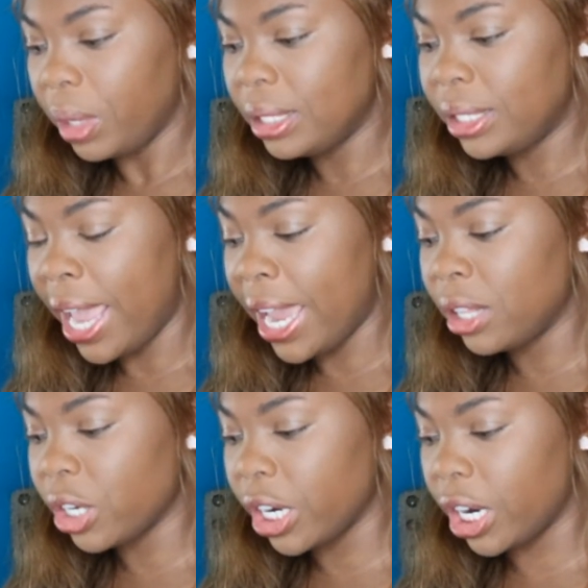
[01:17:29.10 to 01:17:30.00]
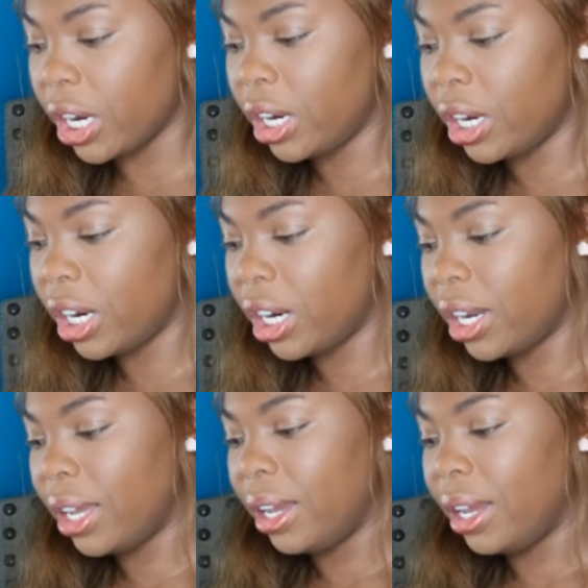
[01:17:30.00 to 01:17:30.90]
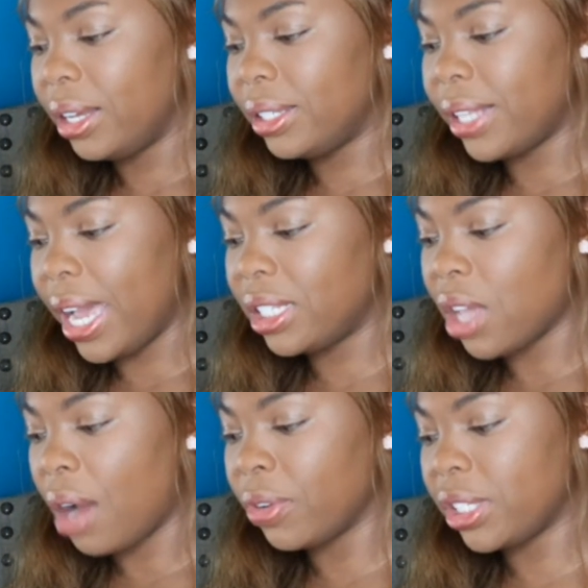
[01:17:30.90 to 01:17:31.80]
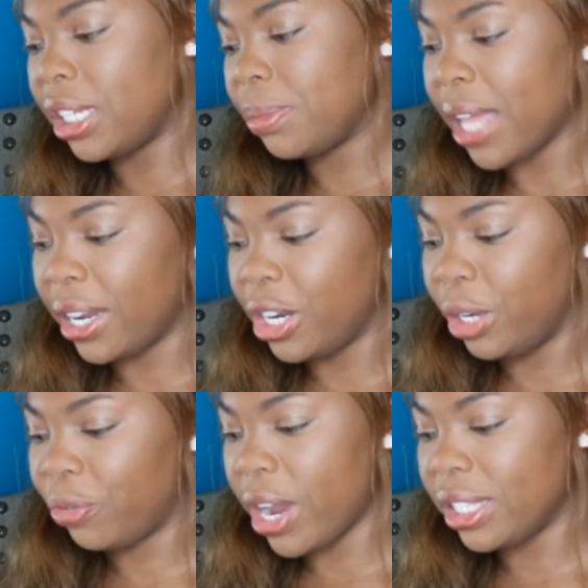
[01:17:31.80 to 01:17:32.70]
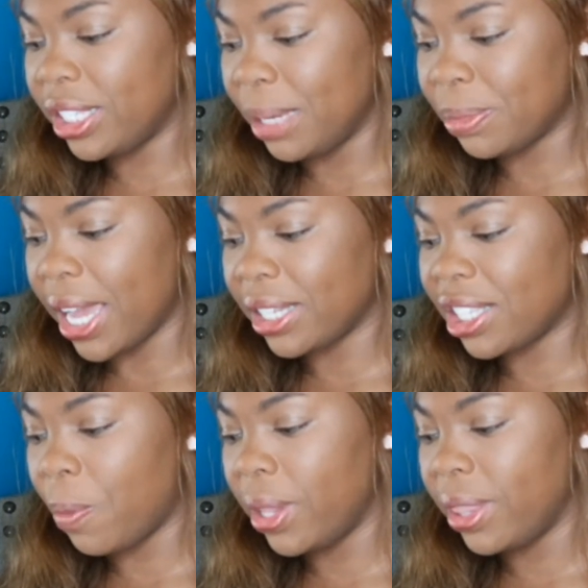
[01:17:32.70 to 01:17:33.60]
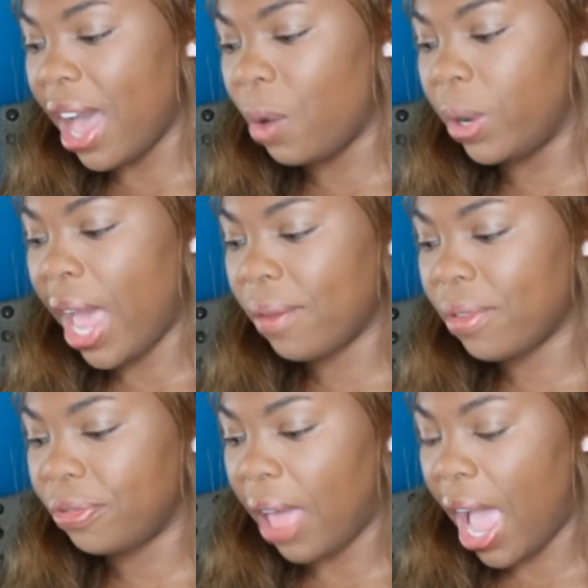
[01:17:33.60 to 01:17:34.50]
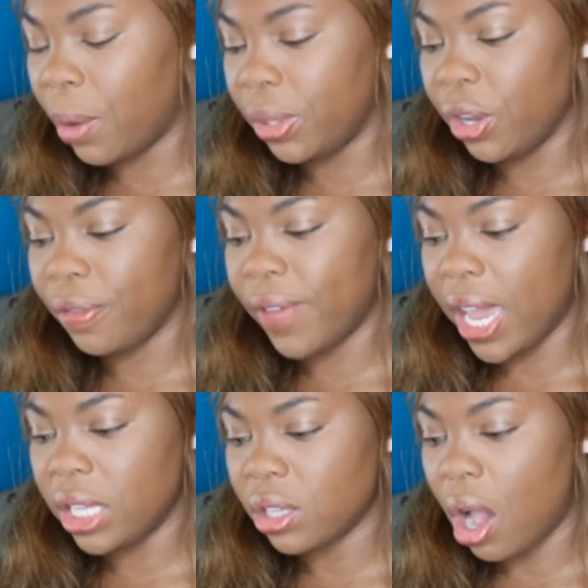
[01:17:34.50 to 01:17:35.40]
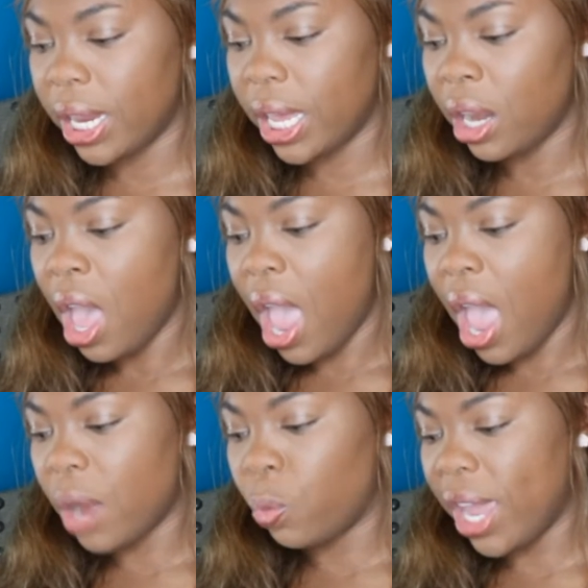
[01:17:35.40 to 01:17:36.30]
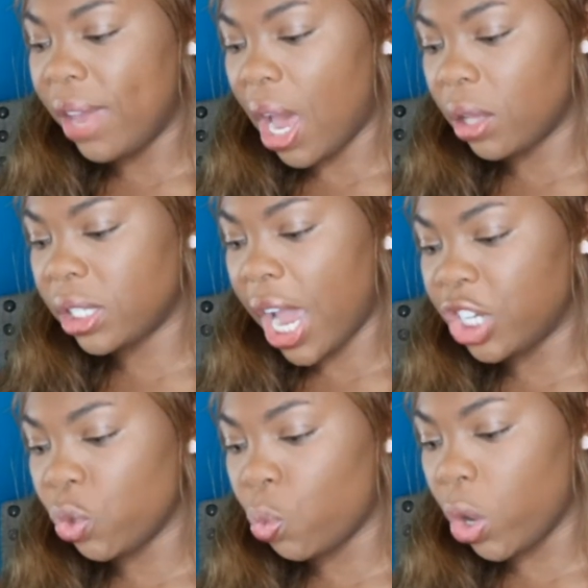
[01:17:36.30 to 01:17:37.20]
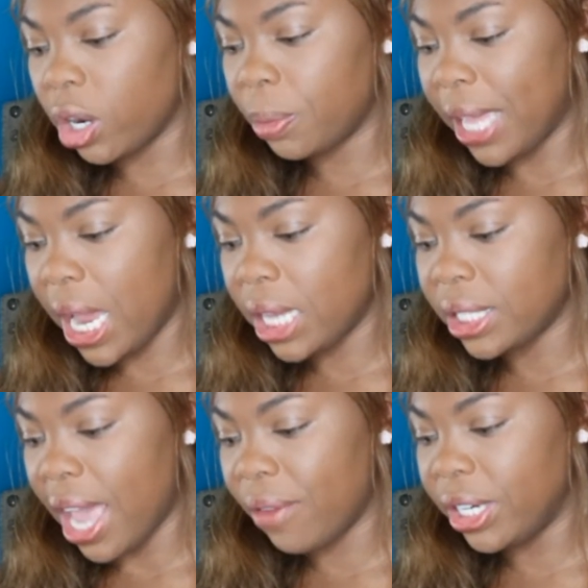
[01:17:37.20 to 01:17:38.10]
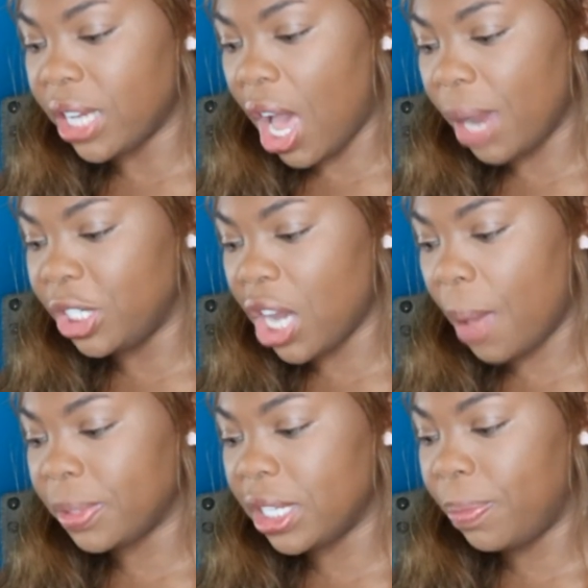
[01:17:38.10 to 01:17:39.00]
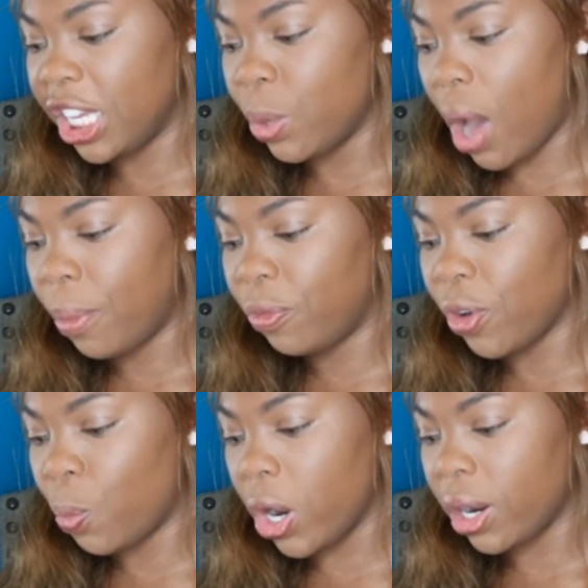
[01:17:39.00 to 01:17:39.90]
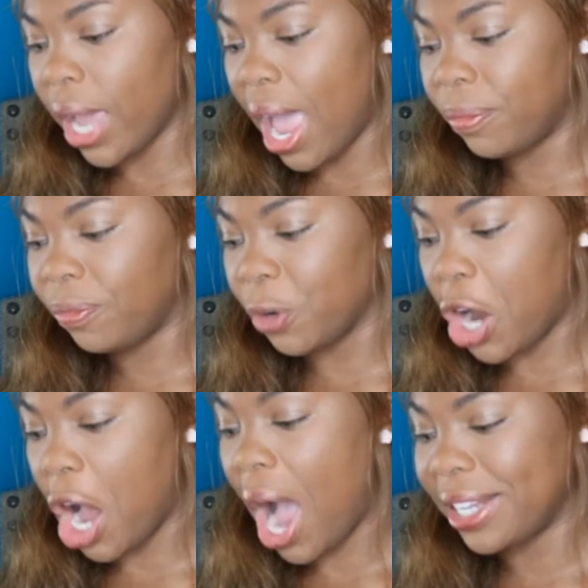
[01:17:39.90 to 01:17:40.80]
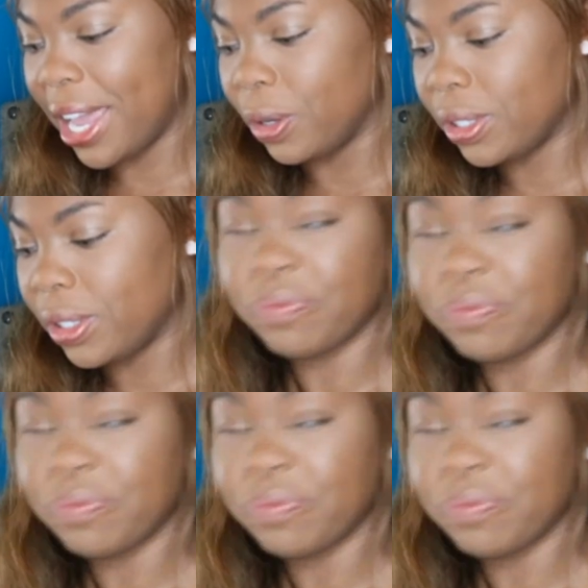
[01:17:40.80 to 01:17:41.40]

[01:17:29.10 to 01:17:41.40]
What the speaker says: Taylor said, Sovereign seems like a good friend. Seems like someone that would have a flag with your face on it and wave it outside your workplace every time she comes to pick you up from work for cocktails.